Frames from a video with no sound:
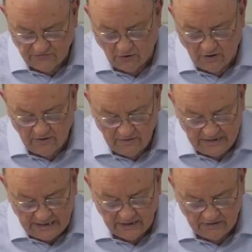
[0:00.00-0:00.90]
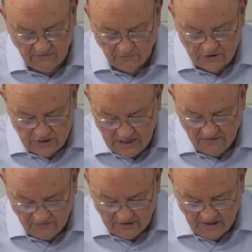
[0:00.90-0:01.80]
for, give,
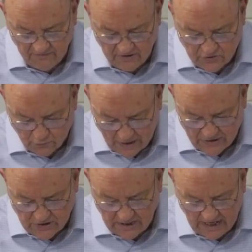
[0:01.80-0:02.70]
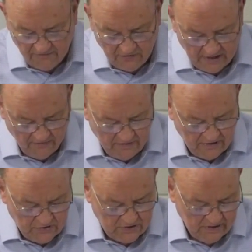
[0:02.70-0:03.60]
receive forgiveness, rest in that
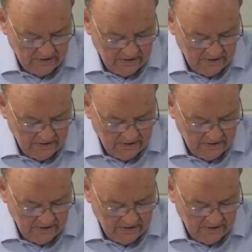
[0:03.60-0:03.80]
forgiveness.